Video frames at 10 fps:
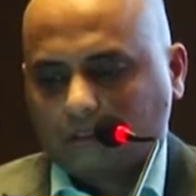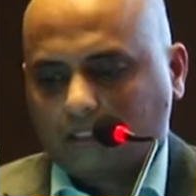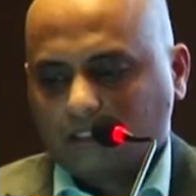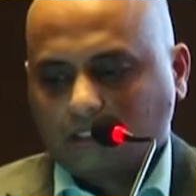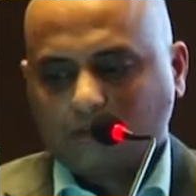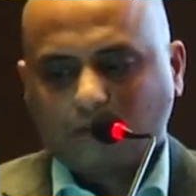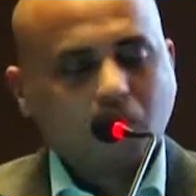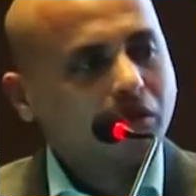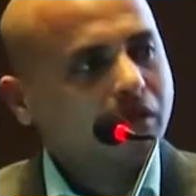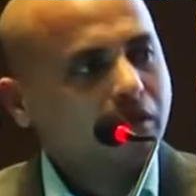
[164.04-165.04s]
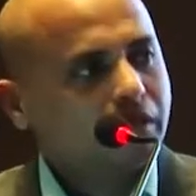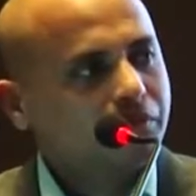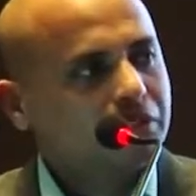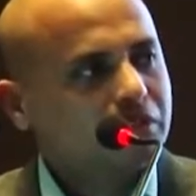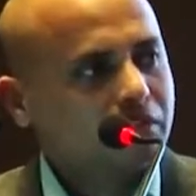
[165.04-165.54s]
these are the four
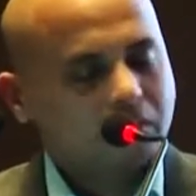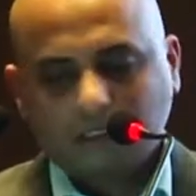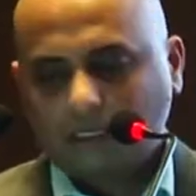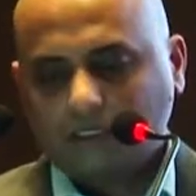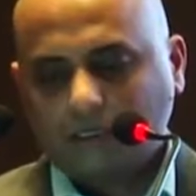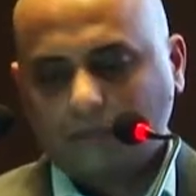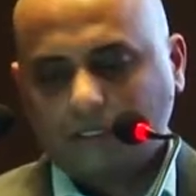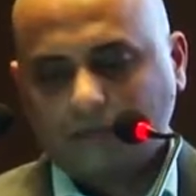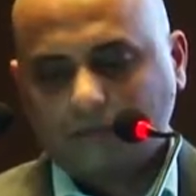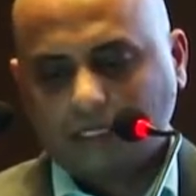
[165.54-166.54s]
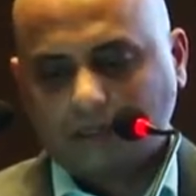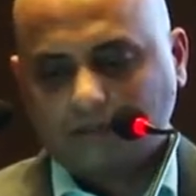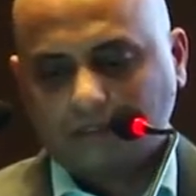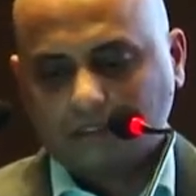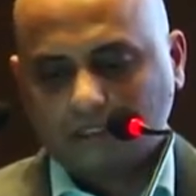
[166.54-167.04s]
divisions in our company. We
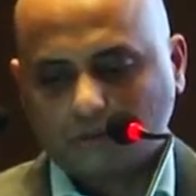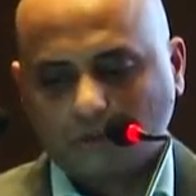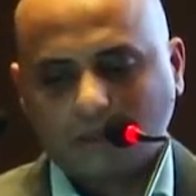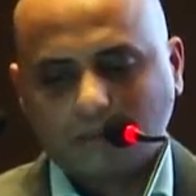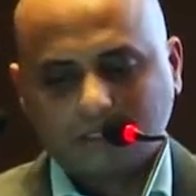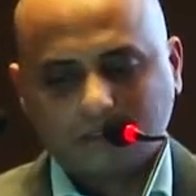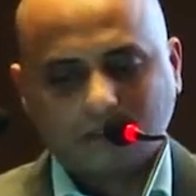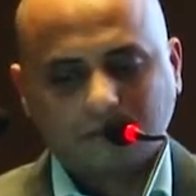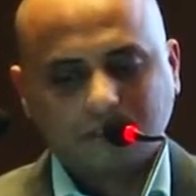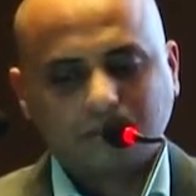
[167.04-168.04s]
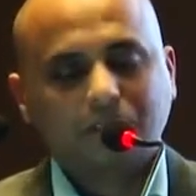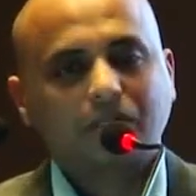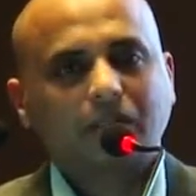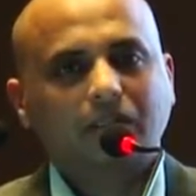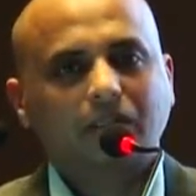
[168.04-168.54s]
have the solar parks division, which
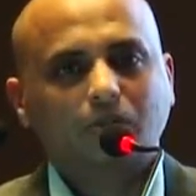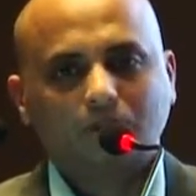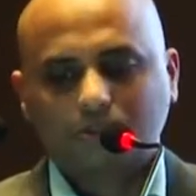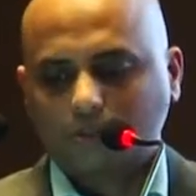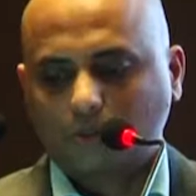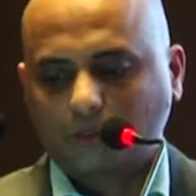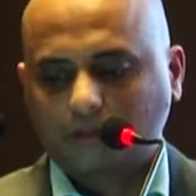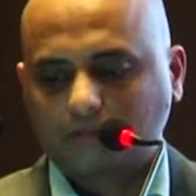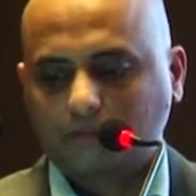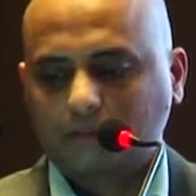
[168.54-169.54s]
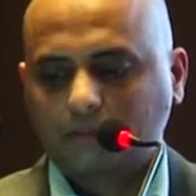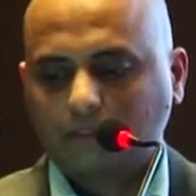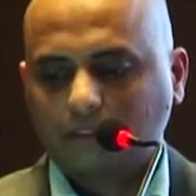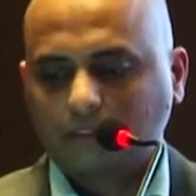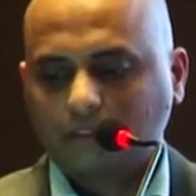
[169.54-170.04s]
started in 2012.
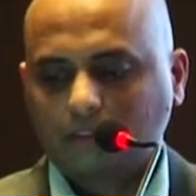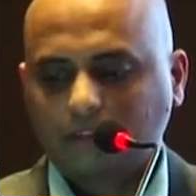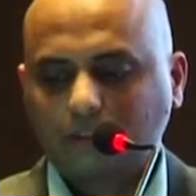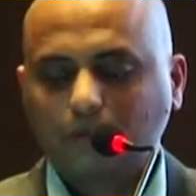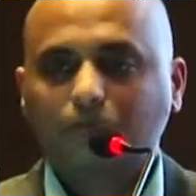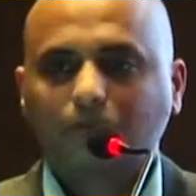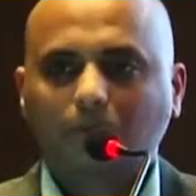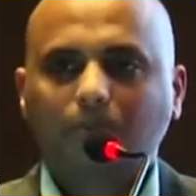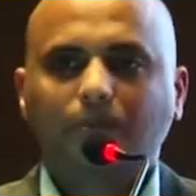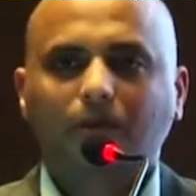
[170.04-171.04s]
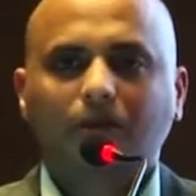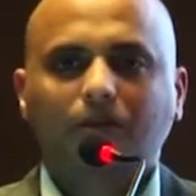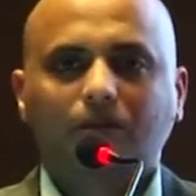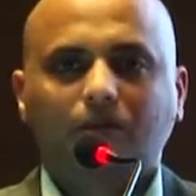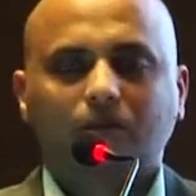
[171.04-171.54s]
the rooftop,
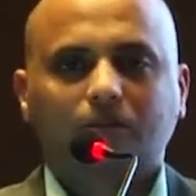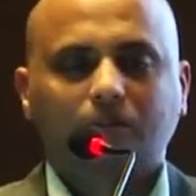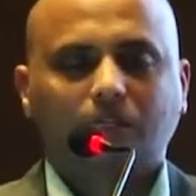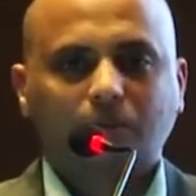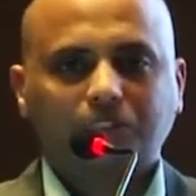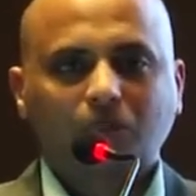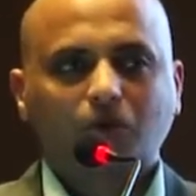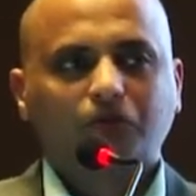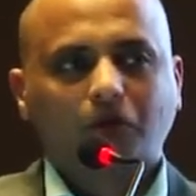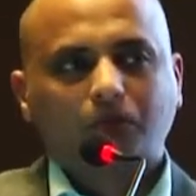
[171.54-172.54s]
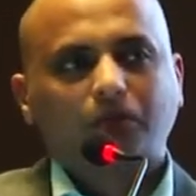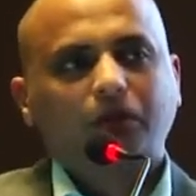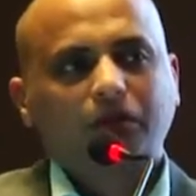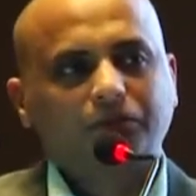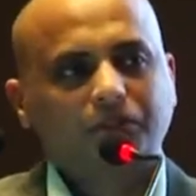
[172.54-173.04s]
the commercial rooftop
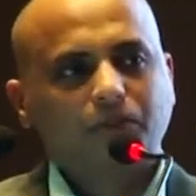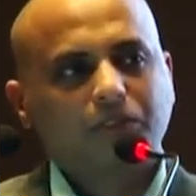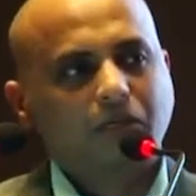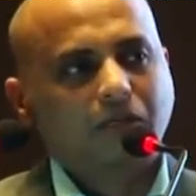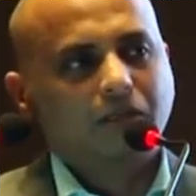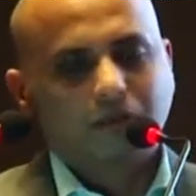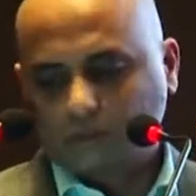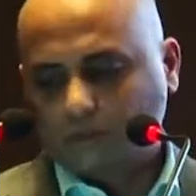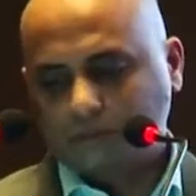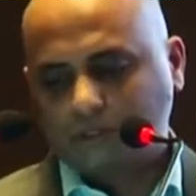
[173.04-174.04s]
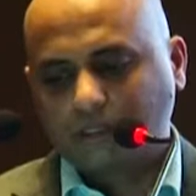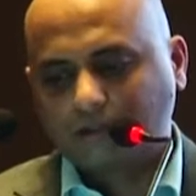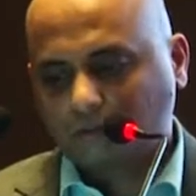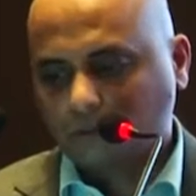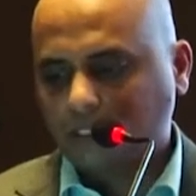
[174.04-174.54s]
division, which started in
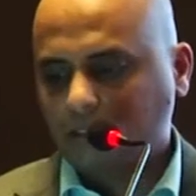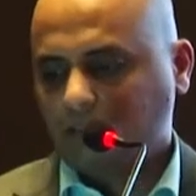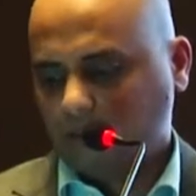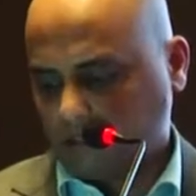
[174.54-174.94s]
2014,